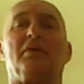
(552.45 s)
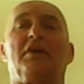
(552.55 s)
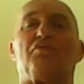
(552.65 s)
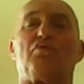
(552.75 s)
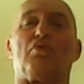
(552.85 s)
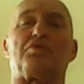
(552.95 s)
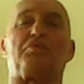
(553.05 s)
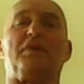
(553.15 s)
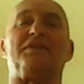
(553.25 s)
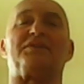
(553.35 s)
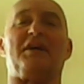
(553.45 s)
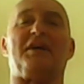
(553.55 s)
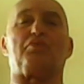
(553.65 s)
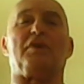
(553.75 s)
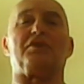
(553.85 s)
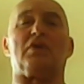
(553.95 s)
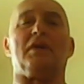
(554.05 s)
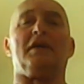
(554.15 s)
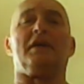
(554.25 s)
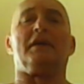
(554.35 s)
and of course when it's nice
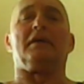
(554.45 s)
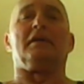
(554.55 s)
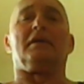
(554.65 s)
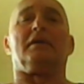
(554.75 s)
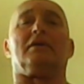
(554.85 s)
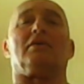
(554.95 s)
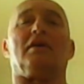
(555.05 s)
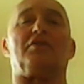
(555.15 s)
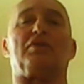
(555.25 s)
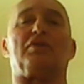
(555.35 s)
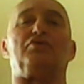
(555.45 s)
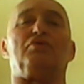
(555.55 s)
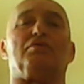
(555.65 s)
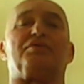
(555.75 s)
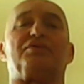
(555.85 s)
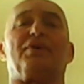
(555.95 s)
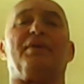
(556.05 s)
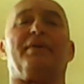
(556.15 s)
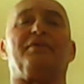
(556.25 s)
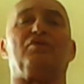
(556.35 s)
weather I shall use
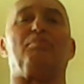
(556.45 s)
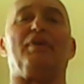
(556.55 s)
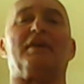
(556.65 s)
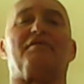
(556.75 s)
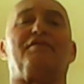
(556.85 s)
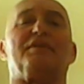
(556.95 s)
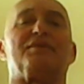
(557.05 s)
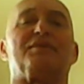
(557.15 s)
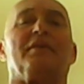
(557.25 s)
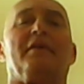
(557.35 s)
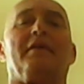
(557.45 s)
the benefits